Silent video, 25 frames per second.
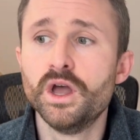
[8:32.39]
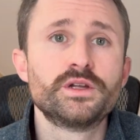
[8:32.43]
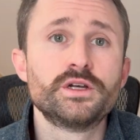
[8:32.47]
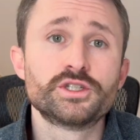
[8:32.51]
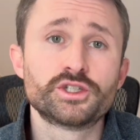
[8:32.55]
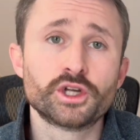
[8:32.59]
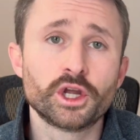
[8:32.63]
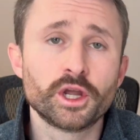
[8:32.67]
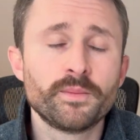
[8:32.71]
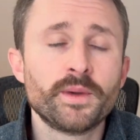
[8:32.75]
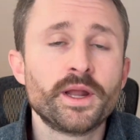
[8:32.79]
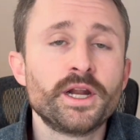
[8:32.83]

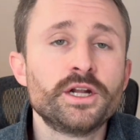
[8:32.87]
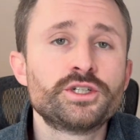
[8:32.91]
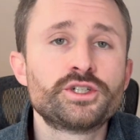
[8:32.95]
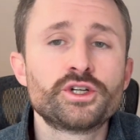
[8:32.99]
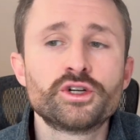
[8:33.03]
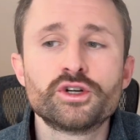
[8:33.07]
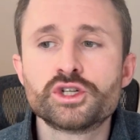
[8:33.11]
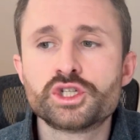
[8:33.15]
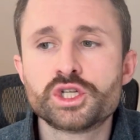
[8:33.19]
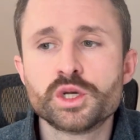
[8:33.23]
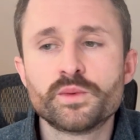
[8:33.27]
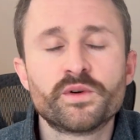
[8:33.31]
So your
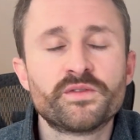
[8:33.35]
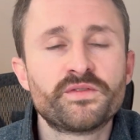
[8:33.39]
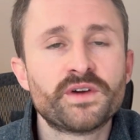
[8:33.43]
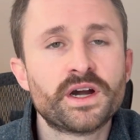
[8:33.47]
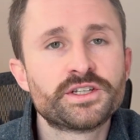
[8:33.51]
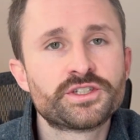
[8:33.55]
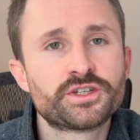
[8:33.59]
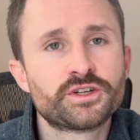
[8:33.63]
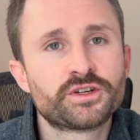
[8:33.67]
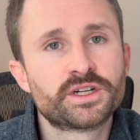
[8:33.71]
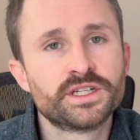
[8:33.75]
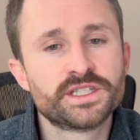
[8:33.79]
manager or
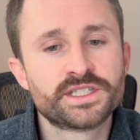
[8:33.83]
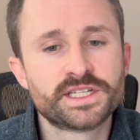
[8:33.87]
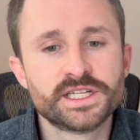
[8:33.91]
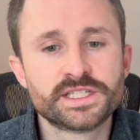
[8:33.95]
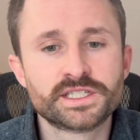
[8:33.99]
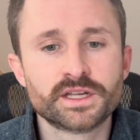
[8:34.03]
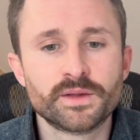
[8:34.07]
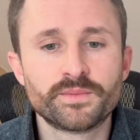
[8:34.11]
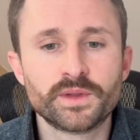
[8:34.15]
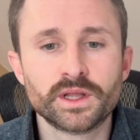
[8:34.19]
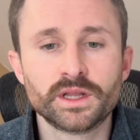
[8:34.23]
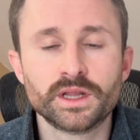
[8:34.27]
supervisor could say
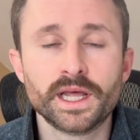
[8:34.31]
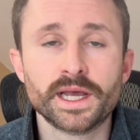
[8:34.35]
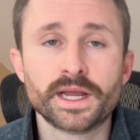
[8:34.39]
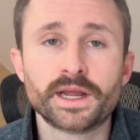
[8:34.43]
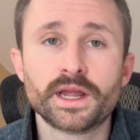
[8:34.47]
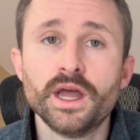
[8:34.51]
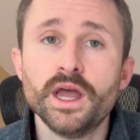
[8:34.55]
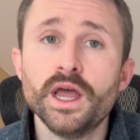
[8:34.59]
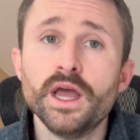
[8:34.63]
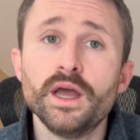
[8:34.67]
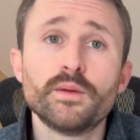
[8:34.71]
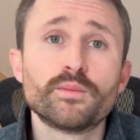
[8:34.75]
something
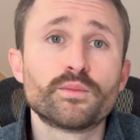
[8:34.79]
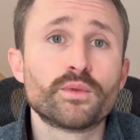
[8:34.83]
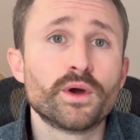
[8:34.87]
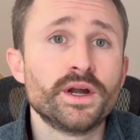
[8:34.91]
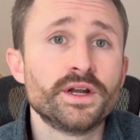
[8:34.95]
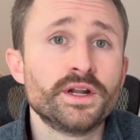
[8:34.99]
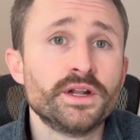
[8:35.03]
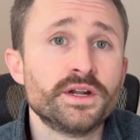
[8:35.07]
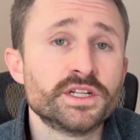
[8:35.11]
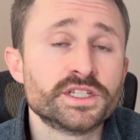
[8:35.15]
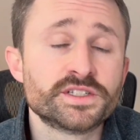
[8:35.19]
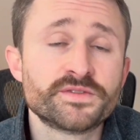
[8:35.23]
like,
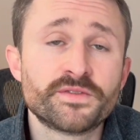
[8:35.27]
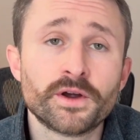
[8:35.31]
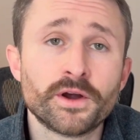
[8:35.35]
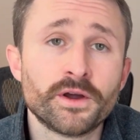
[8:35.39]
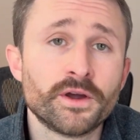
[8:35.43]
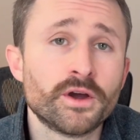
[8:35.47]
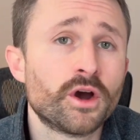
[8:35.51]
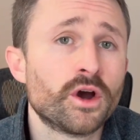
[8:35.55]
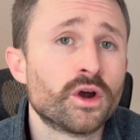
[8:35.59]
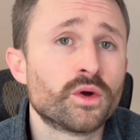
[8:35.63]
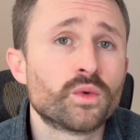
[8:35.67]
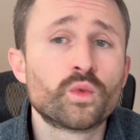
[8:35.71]
Brandon is
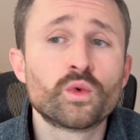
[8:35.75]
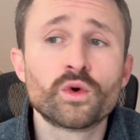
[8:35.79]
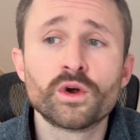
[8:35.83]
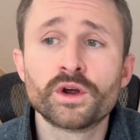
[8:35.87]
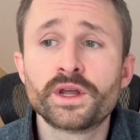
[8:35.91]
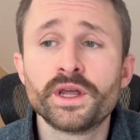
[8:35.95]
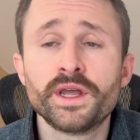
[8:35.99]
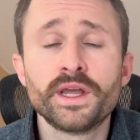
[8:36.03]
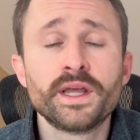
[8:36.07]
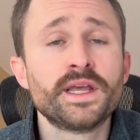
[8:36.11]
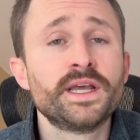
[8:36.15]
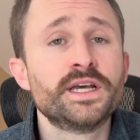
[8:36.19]
very
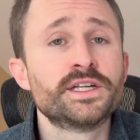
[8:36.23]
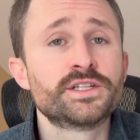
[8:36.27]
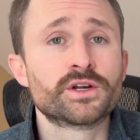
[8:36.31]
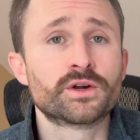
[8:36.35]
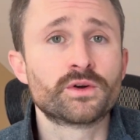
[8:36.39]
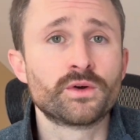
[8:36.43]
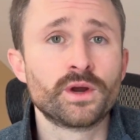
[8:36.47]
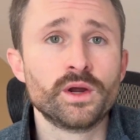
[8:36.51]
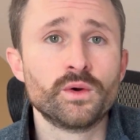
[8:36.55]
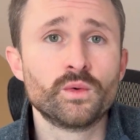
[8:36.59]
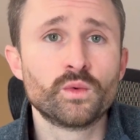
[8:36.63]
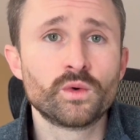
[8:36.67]
hardworking, he has a
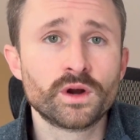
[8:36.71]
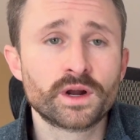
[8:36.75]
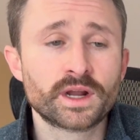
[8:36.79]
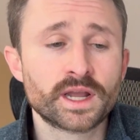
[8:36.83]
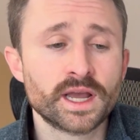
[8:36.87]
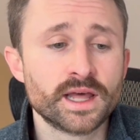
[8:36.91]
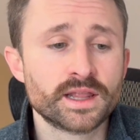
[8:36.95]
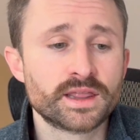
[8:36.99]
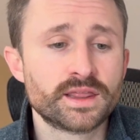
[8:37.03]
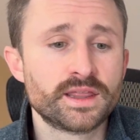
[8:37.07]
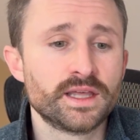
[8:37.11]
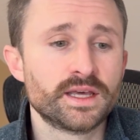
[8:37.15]
great work
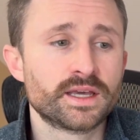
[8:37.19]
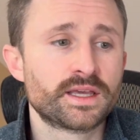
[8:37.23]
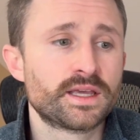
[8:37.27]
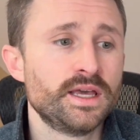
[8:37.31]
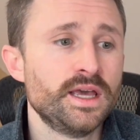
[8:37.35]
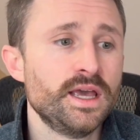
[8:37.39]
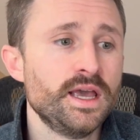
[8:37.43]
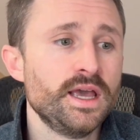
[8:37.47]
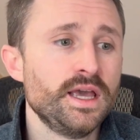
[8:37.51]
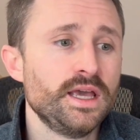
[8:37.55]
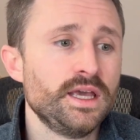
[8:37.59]
ethic,